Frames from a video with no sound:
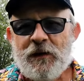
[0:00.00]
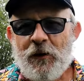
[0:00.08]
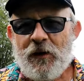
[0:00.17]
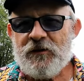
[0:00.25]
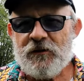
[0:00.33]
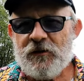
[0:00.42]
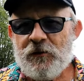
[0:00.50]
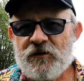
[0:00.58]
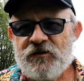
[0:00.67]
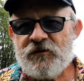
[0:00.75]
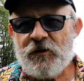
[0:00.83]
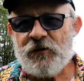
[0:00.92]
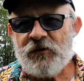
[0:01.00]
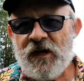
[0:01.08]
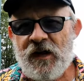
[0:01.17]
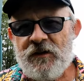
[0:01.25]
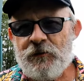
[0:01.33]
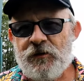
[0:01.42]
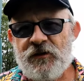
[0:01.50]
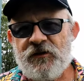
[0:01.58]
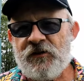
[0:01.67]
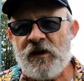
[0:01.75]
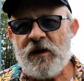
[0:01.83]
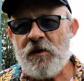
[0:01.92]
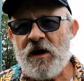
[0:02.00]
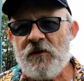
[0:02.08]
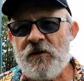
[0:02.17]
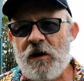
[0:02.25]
Now, I don't know what strokes gained would say about